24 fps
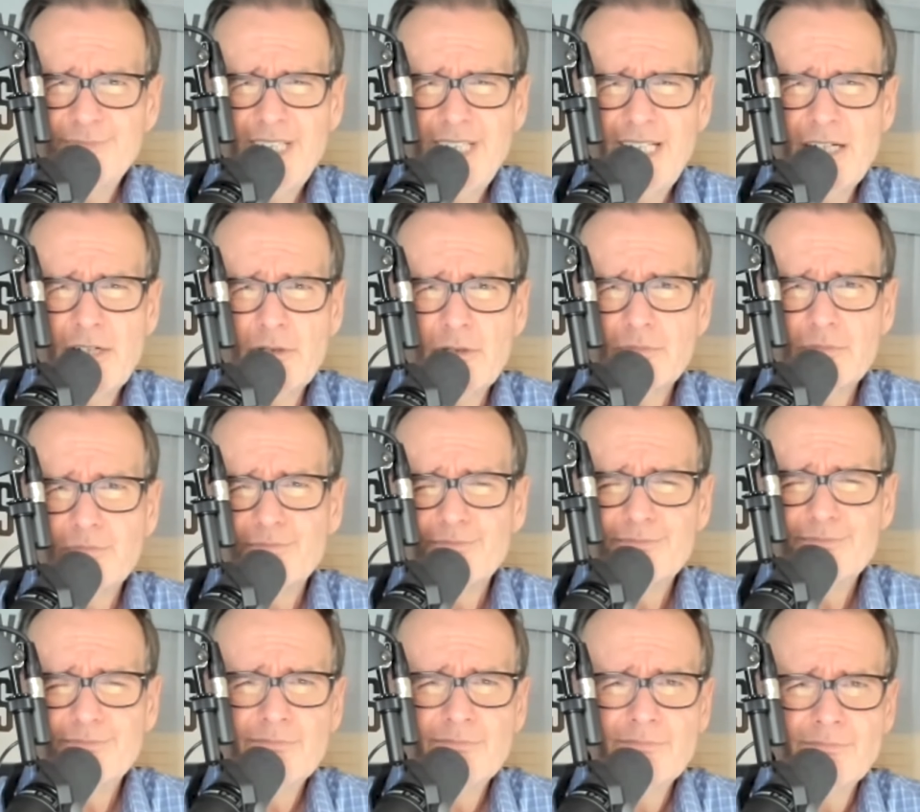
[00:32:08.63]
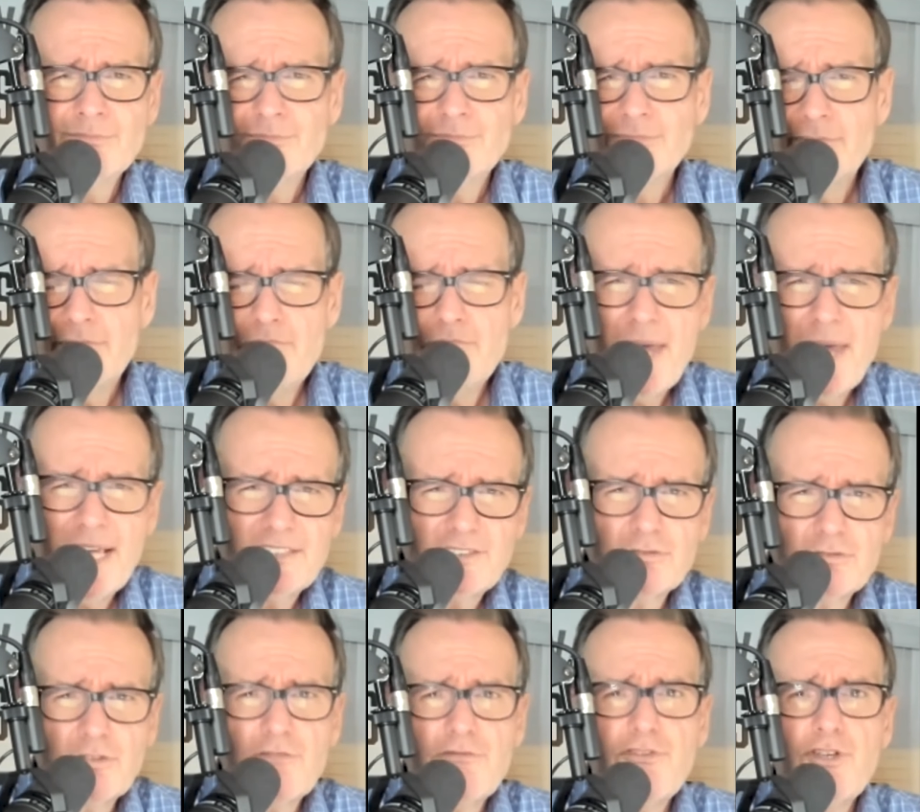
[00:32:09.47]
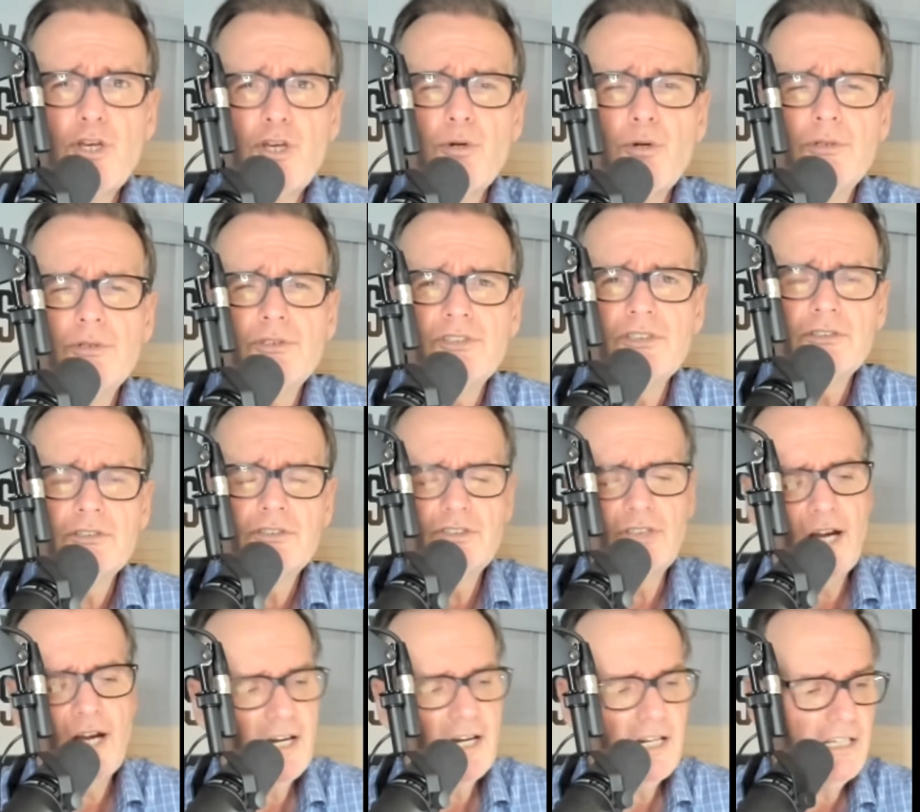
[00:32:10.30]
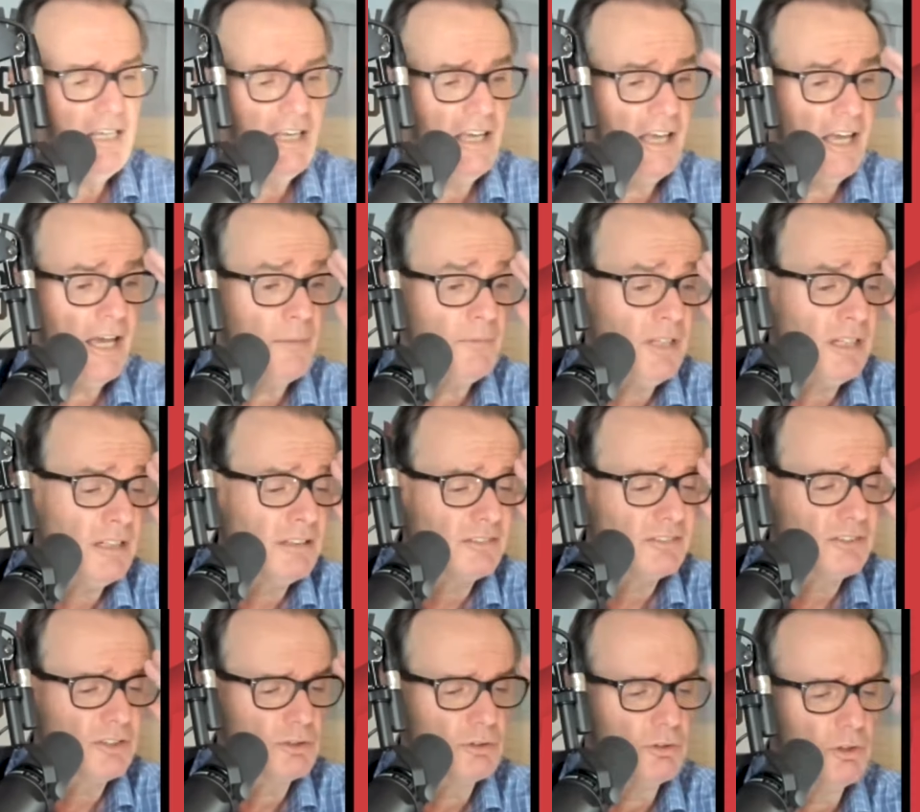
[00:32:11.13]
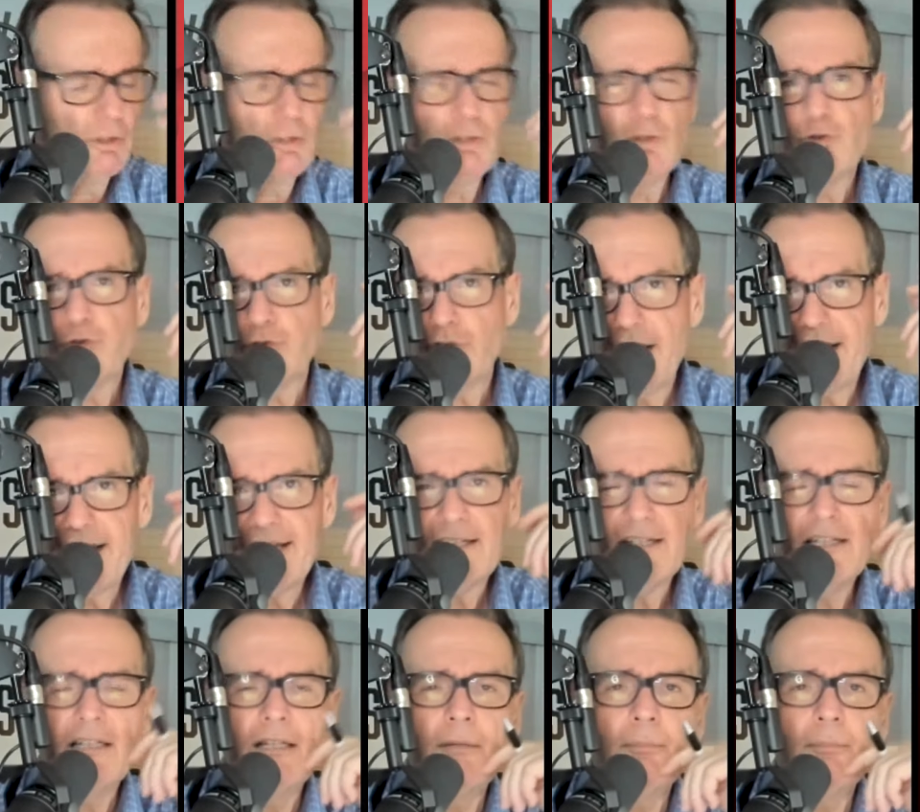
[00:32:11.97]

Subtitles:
you know, mixed reviews in training camp, didn't look great in the